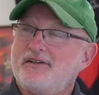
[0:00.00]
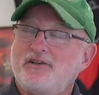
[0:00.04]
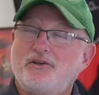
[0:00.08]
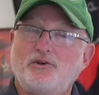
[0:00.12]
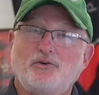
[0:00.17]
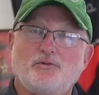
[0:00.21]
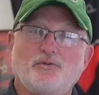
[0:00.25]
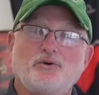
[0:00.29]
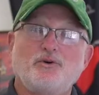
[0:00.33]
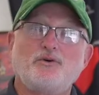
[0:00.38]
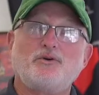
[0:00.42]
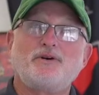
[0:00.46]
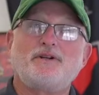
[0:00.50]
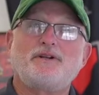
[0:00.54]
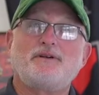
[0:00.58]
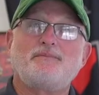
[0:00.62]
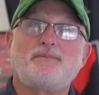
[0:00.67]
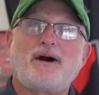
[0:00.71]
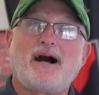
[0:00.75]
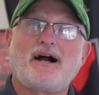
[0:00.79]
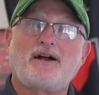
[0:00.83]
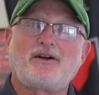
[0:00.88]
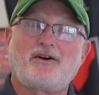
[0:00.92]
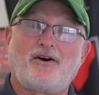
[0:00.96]
you
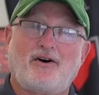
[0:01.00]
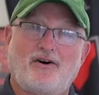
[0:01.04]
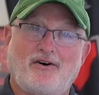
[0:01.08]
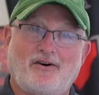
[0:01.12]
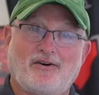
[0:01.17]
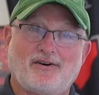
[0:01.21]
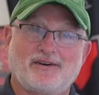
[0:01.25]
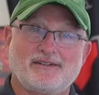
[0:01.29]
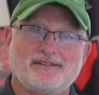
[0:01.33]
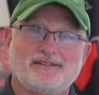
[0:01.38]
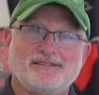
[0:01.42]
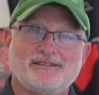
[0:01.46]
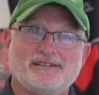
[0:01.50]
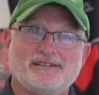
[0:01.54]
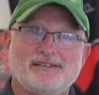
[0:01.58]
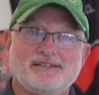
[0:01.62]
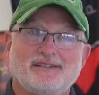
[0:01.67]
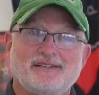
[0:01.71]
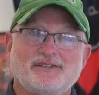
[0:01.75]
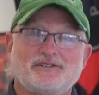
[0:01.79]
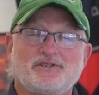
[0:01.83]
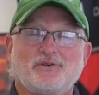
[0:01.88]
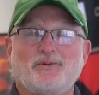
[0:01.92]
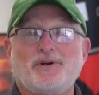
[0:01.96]
ruined my car.
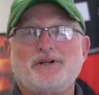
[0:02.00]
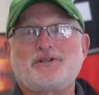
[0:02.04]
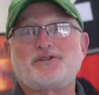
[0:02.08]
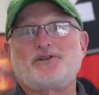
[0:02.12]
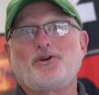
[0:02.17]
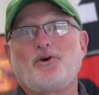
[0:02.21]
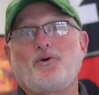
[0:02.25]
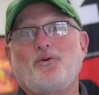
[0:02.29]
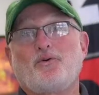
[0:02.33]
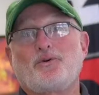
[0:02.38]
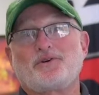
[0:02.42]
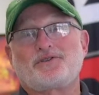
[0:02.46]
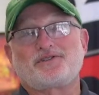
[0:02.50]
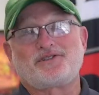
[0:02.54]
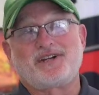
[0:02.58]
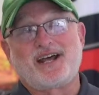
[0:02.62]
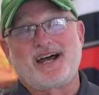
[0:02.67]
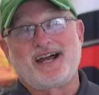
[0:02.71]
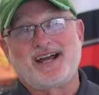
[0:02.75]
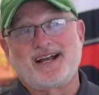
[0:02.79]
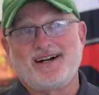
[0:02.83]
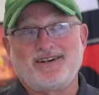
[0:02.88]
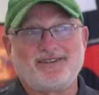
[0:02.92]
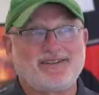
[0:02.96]
So it's yours
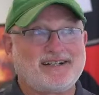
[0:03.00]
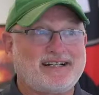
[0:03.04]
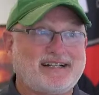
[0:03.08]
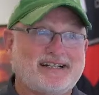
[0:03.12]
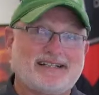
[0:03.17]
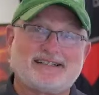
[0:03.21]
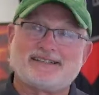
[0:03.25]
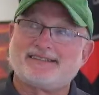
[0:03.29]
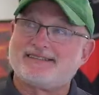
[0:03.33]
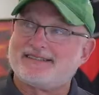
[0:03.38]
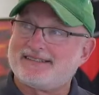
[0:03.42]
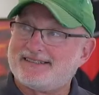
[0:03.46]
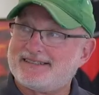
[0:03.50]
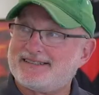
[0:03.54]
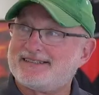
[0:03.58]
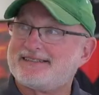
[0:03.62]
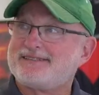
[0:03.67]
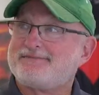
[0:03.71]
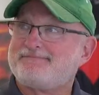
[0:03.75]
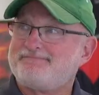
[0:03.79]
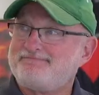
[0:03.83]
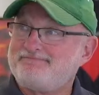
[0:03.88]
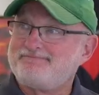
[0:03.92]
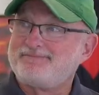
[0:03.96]
now. And
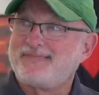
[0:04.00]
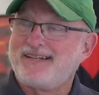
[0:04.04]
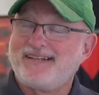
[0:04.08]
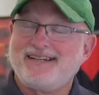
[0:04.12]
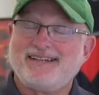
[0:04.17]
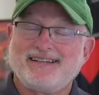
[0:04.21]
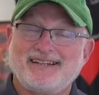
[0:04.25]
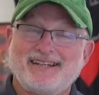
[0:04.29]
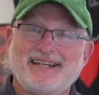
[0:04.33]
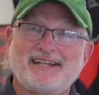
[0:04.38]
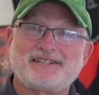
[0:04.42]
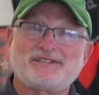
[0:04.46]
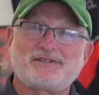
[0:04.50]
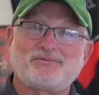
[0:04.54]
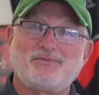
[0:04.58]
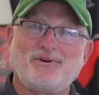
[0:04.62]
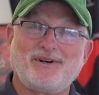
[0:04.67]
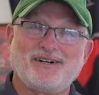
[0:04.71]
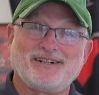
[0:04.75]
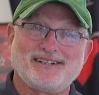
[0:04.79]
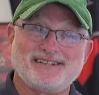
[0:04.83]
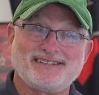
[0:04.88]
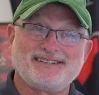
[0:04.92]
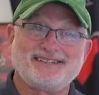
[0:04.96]
uh, guess
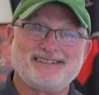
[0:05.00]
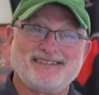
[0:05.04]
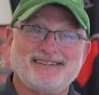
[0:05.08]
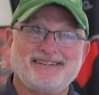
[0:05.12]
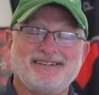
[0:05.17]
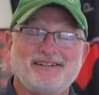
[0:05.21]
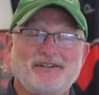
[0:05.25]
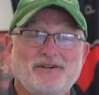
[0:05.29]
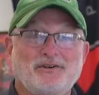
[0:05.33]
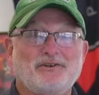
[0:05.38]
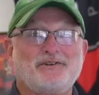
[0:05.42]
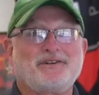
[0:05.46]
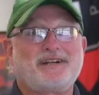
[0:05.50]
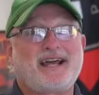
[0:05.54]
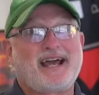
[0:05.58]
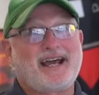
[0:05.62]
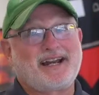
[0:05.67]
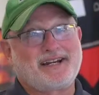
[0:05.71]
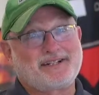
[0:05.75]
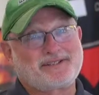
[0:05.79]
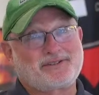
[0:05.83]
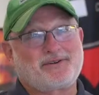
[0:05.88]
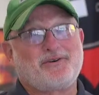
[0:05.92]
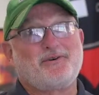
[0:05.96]
what? Your
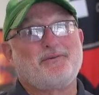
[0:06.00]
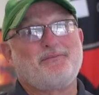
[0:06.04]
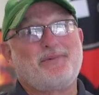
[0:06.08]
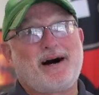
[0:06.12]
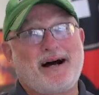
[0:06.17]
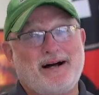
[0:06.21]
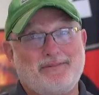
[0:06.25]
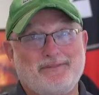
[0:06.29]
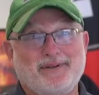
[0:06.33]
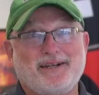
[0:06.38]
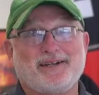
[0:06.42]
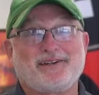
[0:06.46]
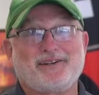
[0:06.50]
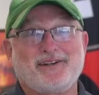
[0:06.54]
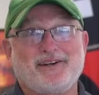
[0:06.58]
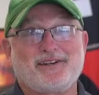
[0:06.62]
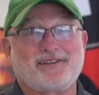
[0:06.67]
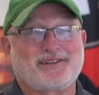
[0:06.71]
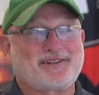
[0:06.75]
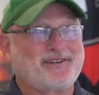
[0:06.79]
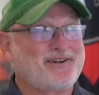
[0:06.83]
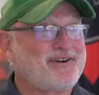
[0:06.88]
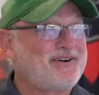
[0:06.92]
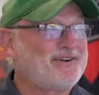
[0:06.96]
dad is going to buy me
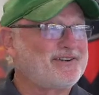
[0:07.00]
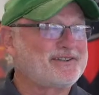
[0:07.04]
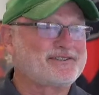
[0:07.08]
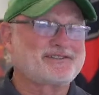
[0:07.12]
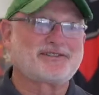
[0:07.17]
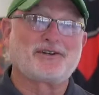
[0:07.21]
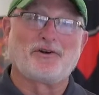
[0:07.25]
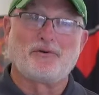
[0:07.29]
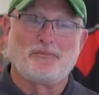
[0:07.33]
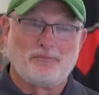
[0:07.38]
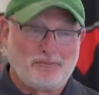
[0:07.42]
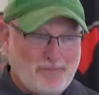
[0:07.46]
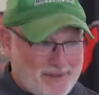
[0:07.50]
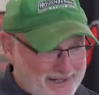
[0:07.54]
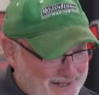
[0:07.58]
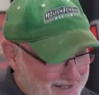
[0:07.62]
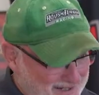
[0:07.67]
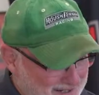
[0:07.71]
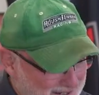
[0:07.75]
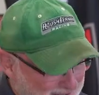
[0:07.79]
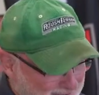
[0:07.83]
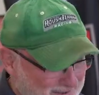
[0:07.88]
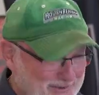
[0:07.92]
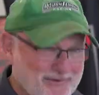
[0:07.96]
another car. So
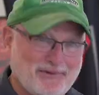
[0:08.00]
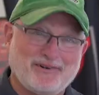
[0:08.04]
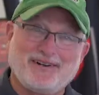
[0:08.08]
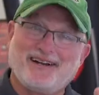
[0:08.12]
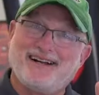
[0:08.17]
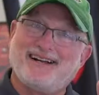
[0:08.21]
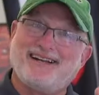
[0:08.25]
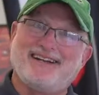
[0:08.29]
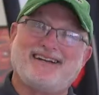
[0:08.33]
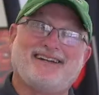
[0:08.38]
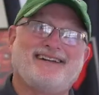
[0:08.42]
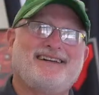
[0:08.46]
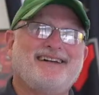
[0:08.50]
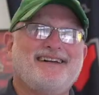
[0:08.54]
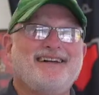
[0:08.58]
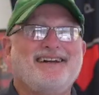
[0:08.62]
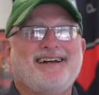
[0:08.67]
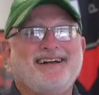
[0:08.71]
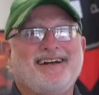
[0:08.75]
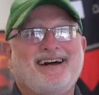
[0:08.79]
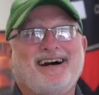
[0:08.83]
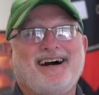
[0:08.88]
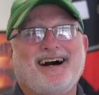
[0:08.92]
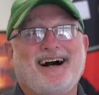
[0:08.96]
bingo, hey,
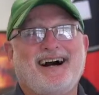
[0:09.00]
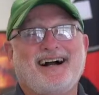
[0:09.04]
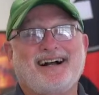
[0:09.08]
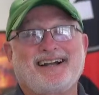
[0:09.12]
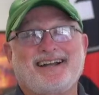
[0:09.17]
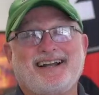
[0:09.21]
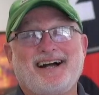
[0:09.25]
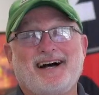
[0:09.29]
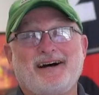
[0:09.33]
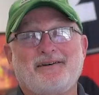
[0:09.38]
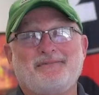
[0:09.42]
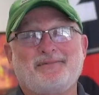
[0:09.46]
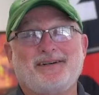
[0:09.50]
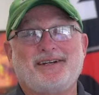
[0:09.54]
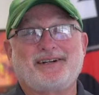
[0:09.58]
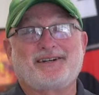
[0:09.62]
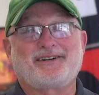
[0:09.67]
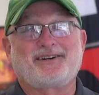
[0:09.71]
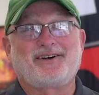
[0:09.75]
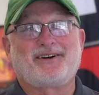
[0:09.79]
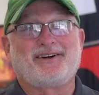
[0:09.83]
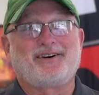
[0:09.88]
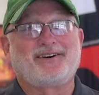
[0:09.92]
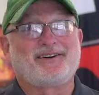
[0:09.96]
I got me a
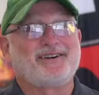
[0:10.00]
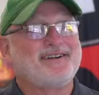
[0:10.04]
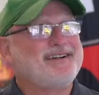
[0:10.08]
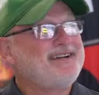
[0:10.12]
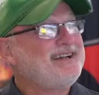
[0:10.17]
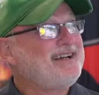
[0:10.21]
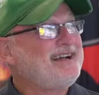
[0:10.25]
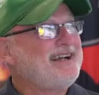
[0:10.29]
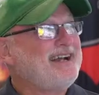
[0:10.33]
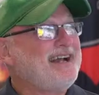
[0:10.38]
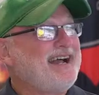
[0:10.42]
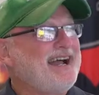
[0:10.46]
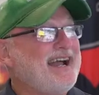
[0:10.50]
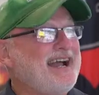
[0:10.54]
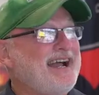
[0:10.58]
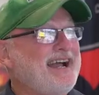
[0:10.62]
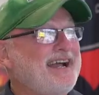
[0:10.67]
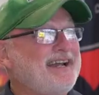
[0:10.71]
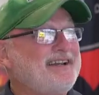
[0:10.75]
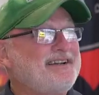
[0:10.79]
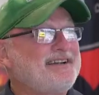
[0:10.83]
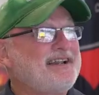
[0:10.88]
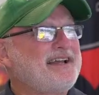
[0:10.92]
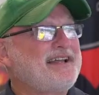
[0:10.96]
car.
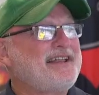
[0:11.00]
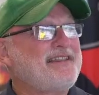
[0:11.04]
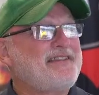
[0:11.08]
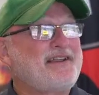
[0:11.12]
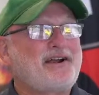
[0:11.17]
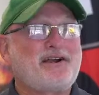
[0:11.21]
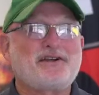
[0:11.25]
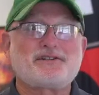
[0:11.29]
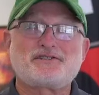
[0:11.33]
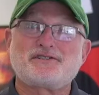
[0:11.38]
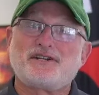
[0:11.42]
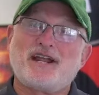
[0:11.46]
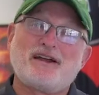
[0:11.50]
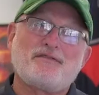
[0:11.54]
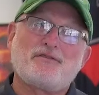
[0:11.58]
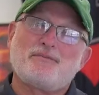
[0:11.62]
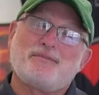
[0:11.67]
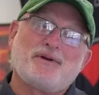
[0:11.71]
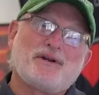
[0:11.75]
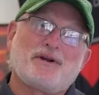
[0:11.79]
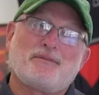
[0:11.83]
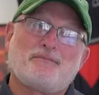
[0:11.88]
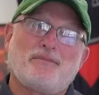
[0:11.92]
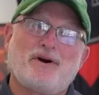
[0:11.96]
And there has never
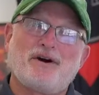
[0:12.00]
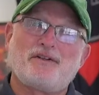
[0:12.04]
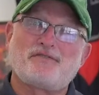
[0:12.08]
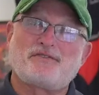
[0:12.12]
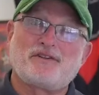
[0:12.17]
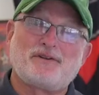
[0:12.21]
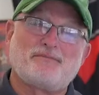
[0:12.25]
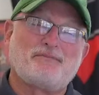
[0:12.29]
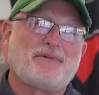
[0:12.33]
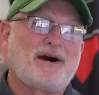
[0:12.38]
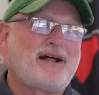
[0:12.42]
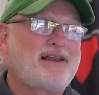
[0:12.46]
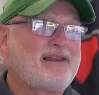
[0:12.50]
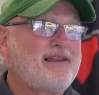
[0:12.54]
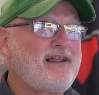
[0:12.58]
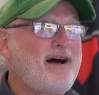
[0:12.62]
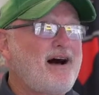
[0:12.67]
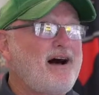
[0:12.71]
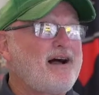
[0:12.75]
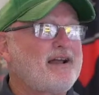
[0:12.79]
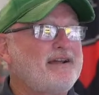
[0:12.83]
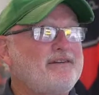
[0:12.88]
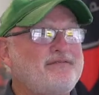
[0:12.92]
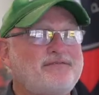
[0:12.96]
been a month in my
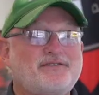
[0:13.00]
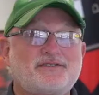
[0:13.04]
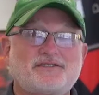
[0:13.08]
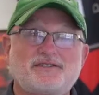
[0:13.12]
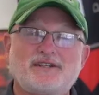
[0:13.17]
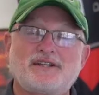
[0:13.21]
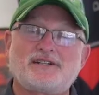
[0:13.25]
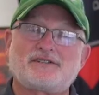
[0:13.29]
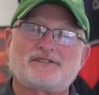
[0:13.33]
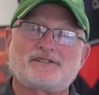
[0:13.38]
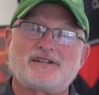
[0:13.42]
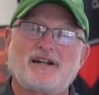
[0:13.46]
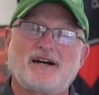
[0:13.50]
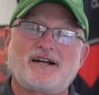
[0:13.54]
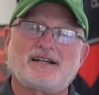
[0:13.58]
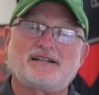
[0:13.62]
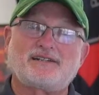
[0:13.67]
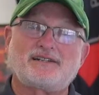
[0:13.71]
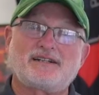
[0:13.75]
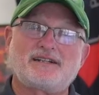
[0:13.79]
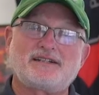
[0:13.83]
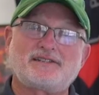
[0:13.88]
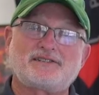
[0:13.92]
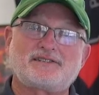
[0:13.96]
life since
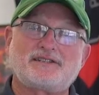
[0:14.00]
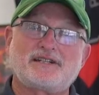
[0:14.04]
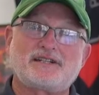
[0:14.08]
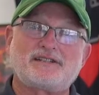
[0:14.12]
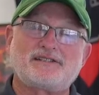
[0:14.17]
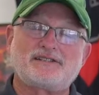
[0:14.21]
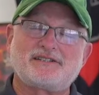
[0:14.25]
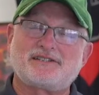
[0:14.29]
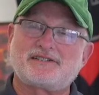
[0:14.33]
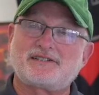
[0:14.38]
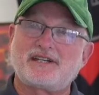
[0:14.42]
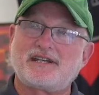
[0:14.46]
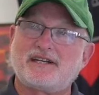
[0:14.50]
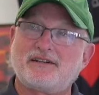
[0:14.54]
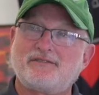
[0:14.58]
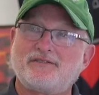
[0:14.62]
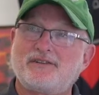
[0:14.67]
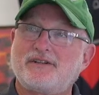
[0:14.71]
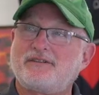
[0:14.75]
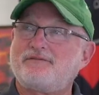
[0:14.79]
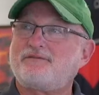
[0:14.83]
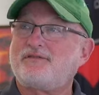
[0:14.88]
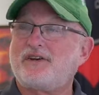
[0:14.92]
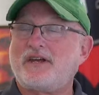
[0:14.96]

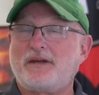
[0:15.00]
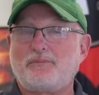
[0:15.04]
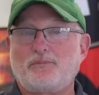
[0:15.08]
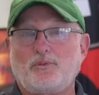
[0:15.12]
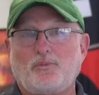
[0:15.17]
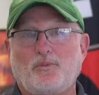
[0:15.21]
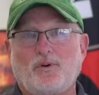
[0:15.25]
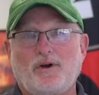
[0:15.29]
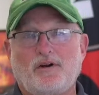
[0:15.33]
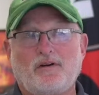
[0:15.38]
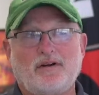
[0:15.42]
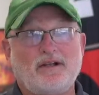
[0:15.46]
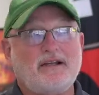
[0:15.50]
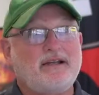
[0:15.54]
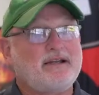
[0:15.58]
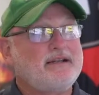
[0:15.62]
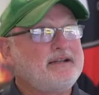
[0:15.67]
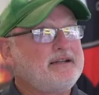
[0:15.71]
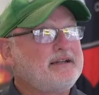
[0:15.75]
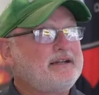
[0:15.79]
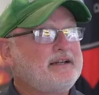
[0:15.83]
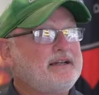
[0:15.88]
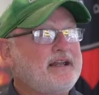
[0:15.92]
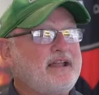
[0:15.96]
1967 in February
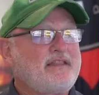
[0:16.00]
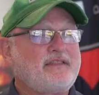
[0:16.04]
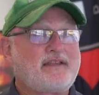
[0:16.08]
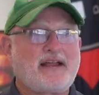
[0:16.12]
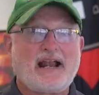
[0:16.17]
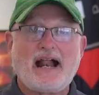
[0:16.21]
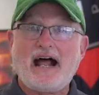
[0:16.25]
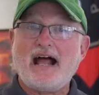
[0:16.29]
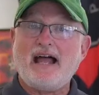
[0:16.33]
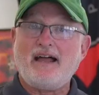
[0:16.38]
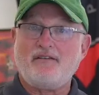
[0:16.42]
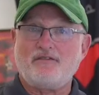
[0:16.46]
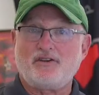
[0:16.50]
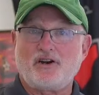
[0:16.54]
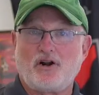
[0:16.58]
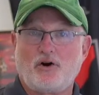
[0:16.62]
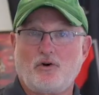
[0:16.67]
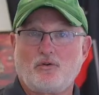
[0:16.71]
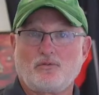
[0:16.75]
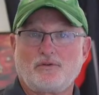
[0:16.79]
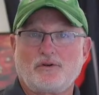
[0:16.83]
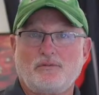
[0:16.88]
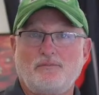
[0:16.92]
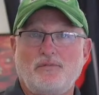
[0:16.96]
that I haven't
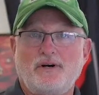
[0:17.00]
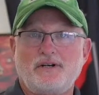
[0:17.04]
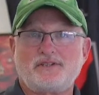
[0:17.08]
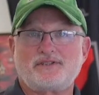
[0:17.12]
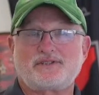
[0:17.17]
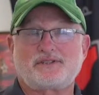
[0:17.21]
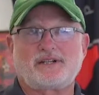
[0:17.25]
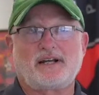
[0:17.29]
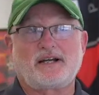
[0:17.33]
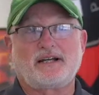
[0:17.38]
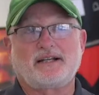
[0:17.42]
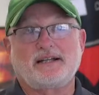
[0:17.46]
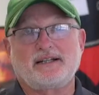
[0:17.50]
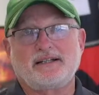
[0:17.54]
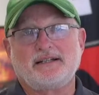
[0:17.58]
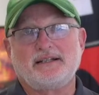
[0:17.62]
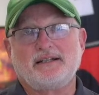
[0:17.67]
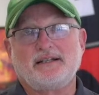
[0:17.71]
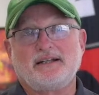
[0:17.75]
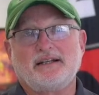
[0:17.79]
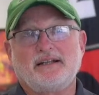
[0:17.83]
owned a Mustang.